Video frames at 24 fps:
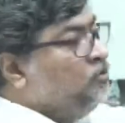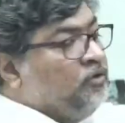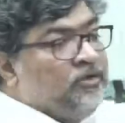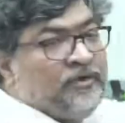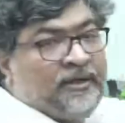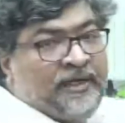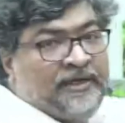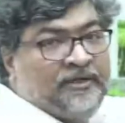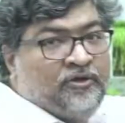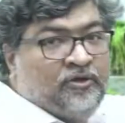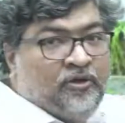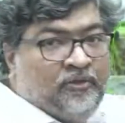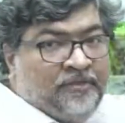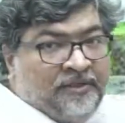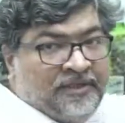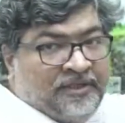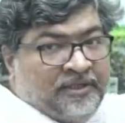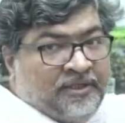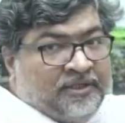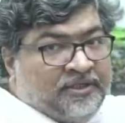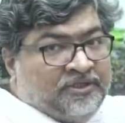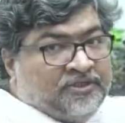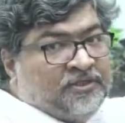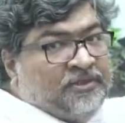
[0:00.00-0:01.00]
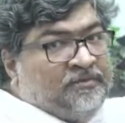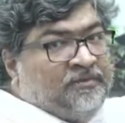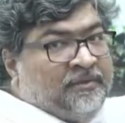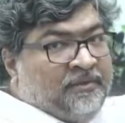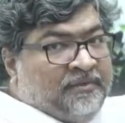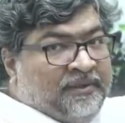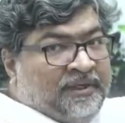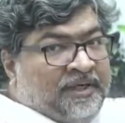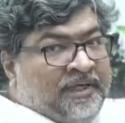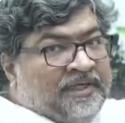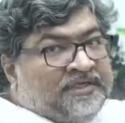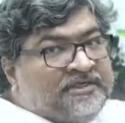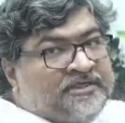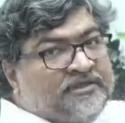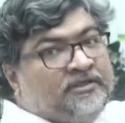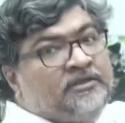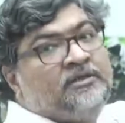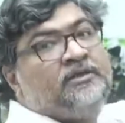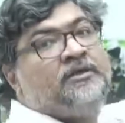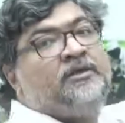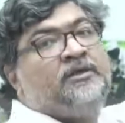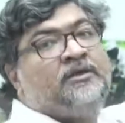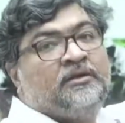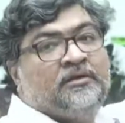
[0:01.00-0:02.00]
anaerobic condition will be less,
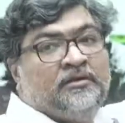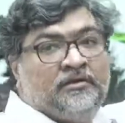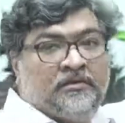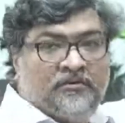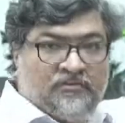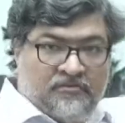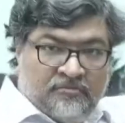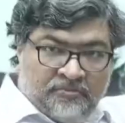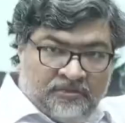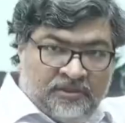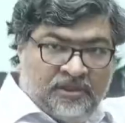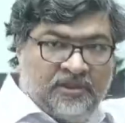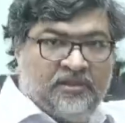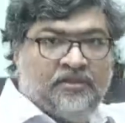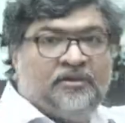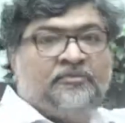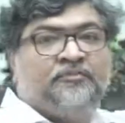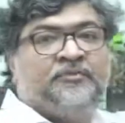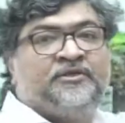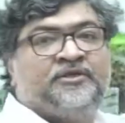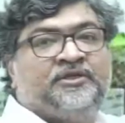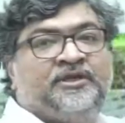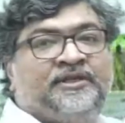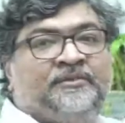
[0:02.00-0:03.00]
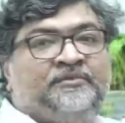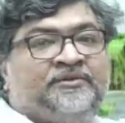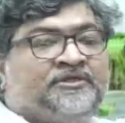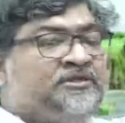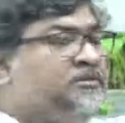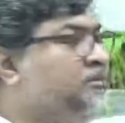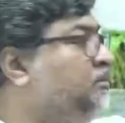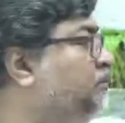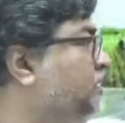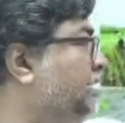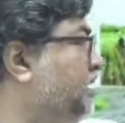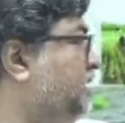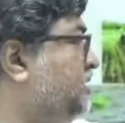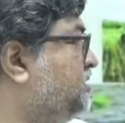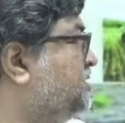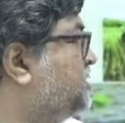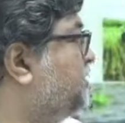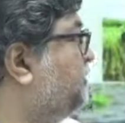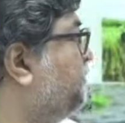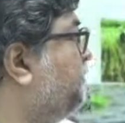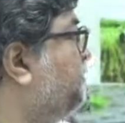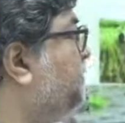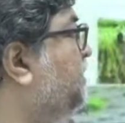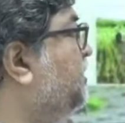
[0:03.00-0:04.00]
the methane emission will be less.
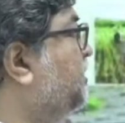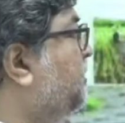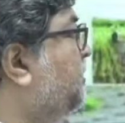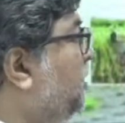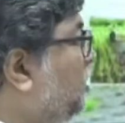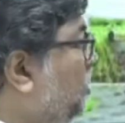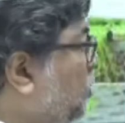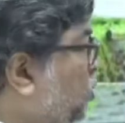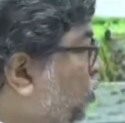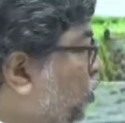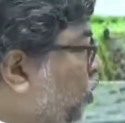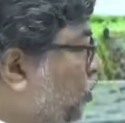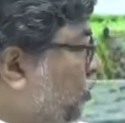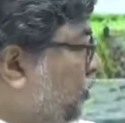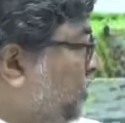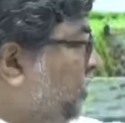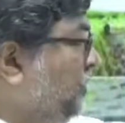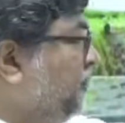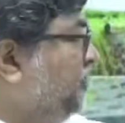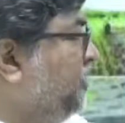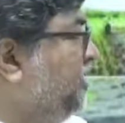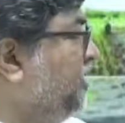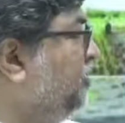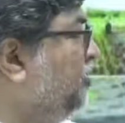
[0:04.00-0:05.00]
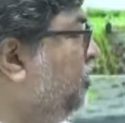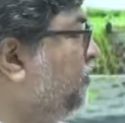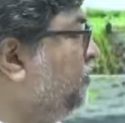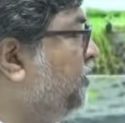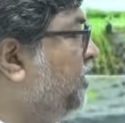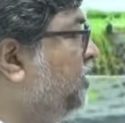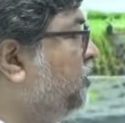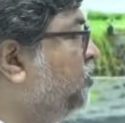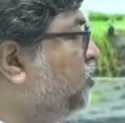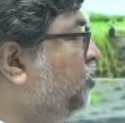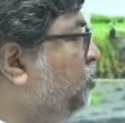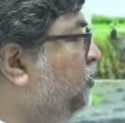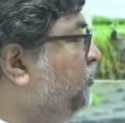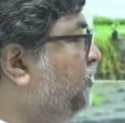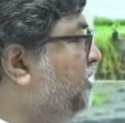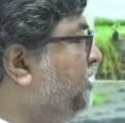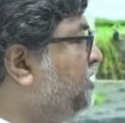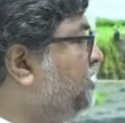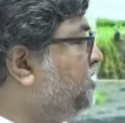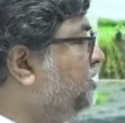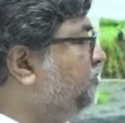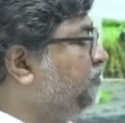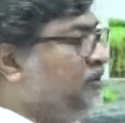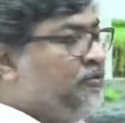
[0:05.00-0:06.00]
Rotary weeding of controlled weeds
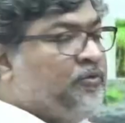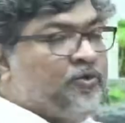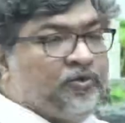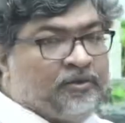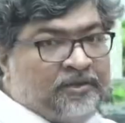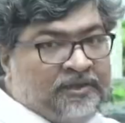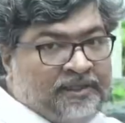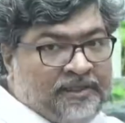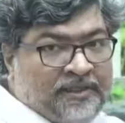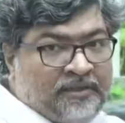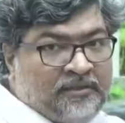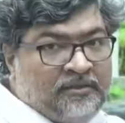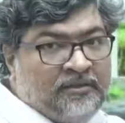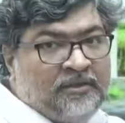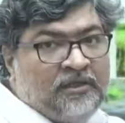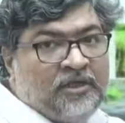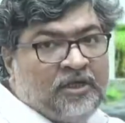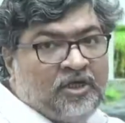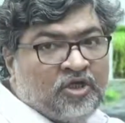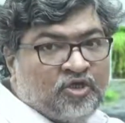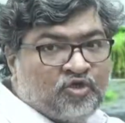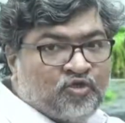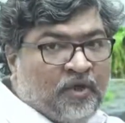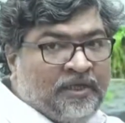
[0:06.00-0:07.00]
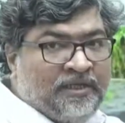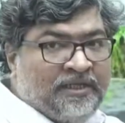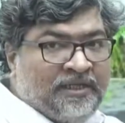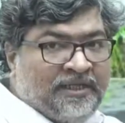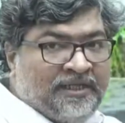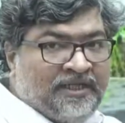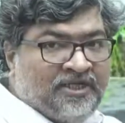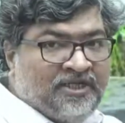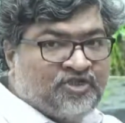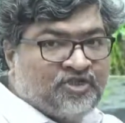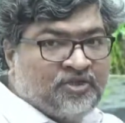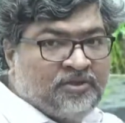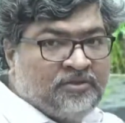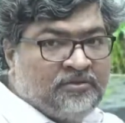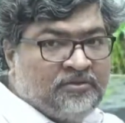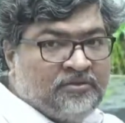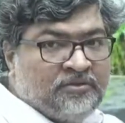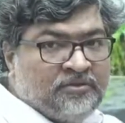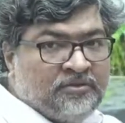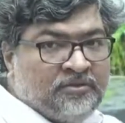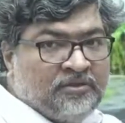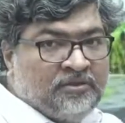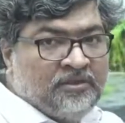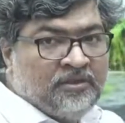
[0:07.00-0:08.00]
and promote soil aeration.
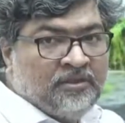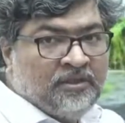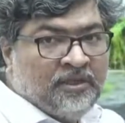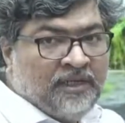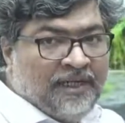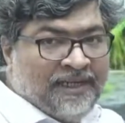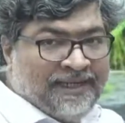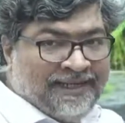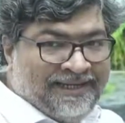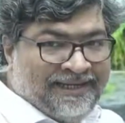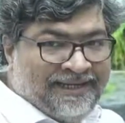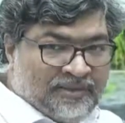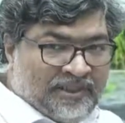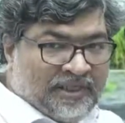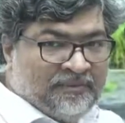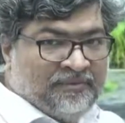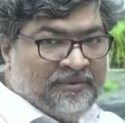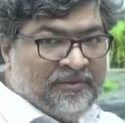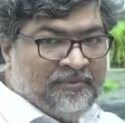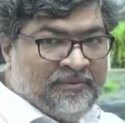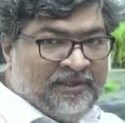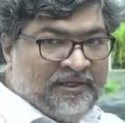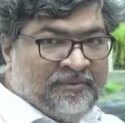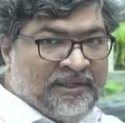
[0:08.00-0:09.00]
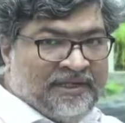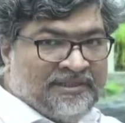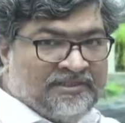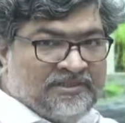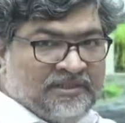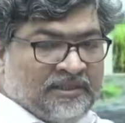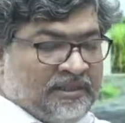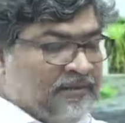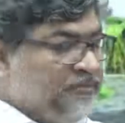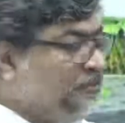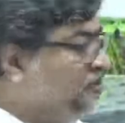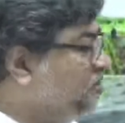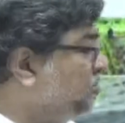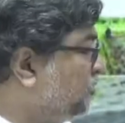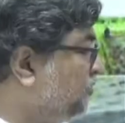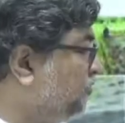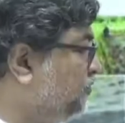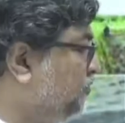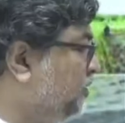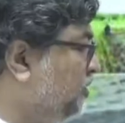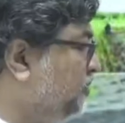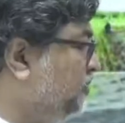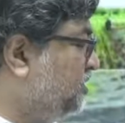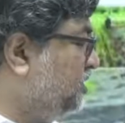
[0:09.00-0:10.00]
Again, that will minimize the emission
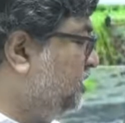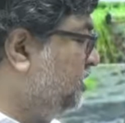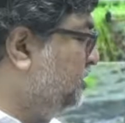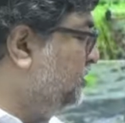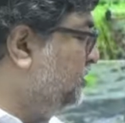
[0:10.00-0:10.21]
from methane,